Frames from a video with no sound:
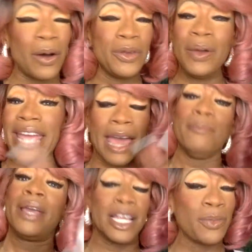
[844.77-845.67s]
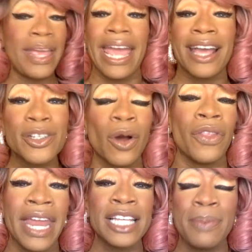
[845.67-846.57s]
You know, we can't because we can't
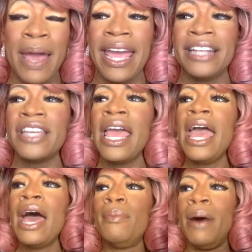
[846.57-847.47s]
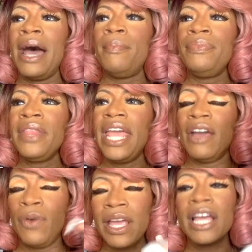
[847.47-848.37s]
control the next page. Absolutely. But
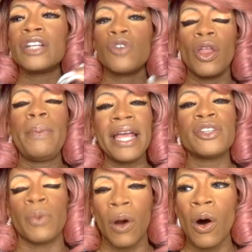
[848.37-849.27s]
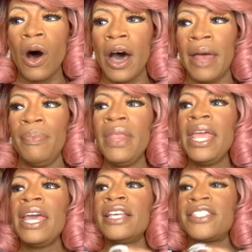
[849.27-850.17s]
if we can control the page that we're
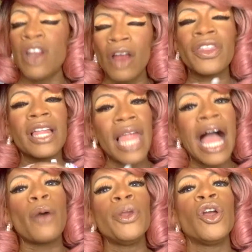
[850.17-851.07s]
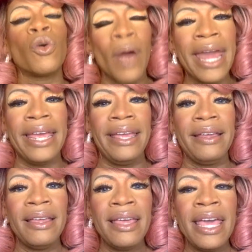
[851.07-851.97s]
on, start the clock when you're
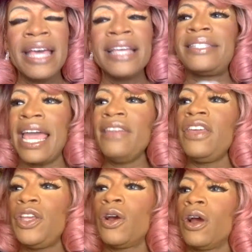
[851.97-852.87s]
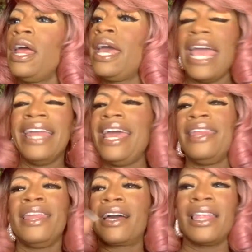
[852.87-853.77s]
ready. Say that you're
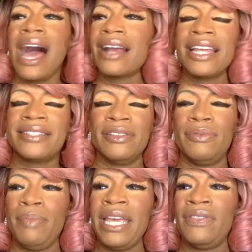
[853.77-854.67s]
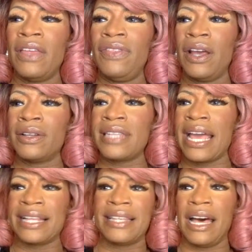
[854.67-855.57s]
and, and the clock doesn't mean that
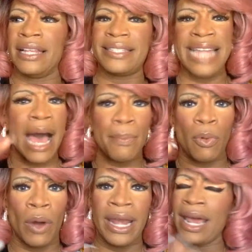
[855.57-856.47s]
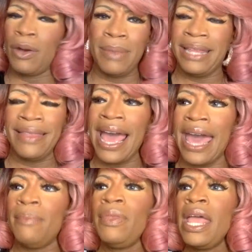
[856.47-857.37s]
there's like a, a stop point. I don't mean
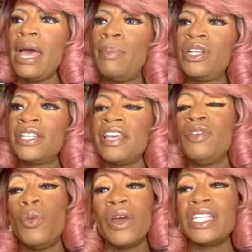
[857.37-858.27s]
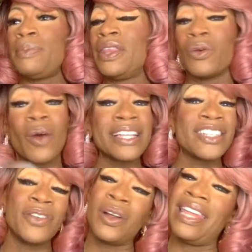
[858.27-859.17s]
that. But just if you want to spend the
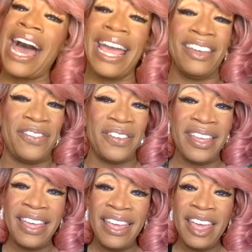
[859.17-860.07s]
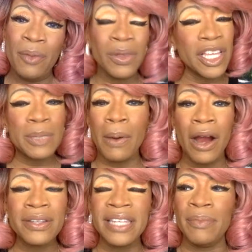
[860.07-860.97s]
rest of your life hmm. with this
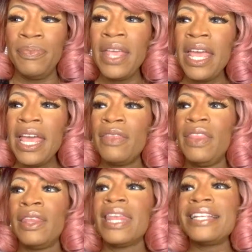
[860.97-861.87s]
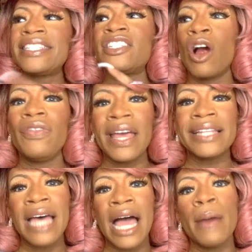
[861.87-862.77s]
person, then let's
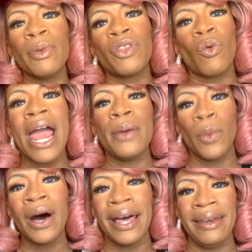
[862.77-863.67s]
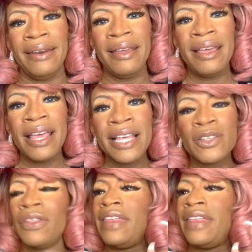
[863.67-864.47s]
start that time with the right one Mm-hmm.